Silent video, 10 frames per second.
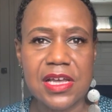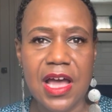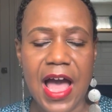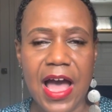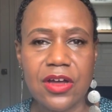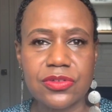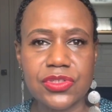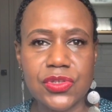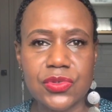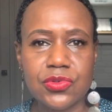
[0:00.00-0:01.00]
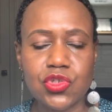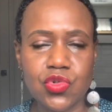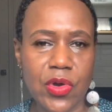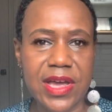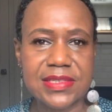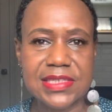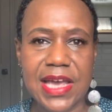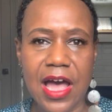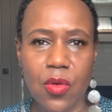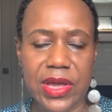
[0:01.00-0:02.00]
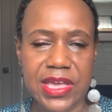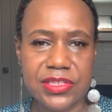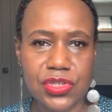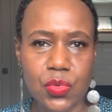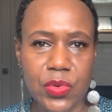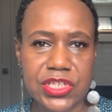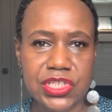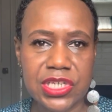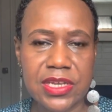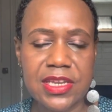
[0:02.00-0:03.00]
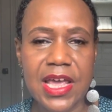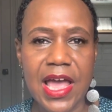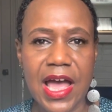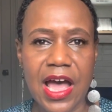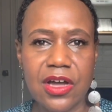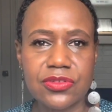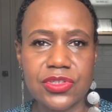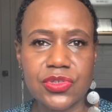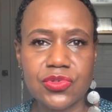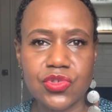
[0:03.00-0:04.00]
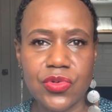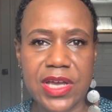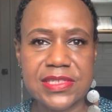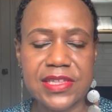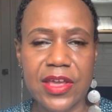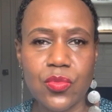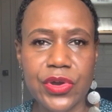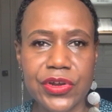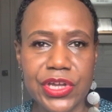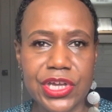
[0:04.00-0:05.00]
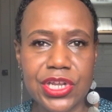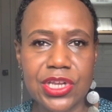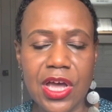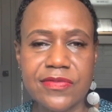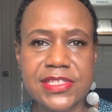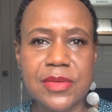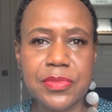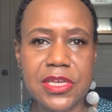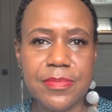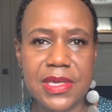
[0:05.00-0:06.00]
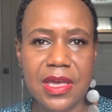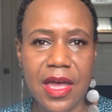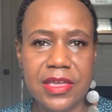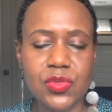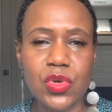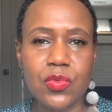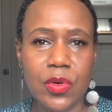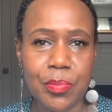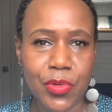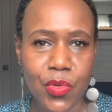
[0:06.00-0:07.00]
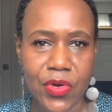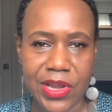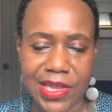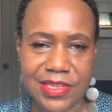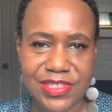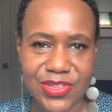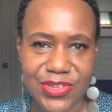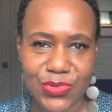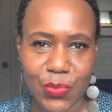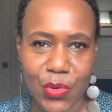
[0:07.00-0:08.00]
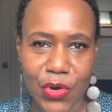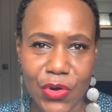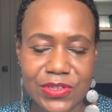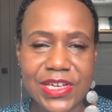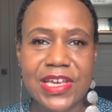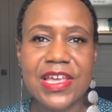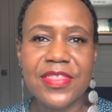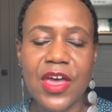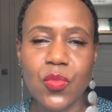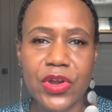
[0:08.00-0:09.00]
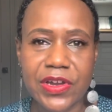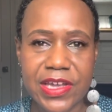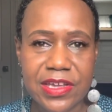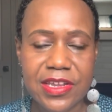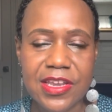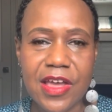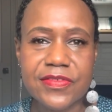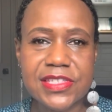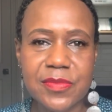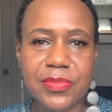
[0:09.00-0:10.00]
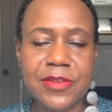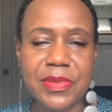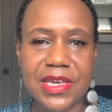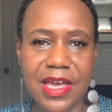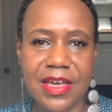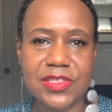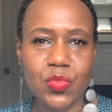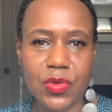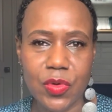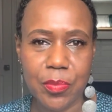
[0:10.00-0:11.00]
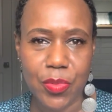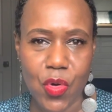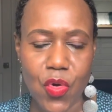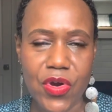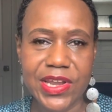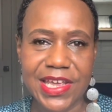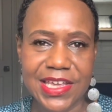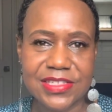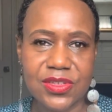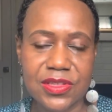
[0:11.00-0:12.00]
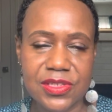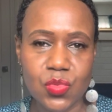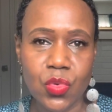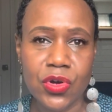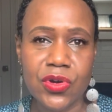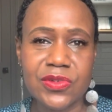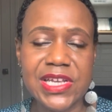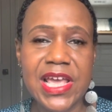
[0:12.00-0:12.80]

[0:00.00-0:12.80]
how to trust our intuition, how to trust that we're good enough simply because we were born into this world, that we're good enough simply because we were born into this world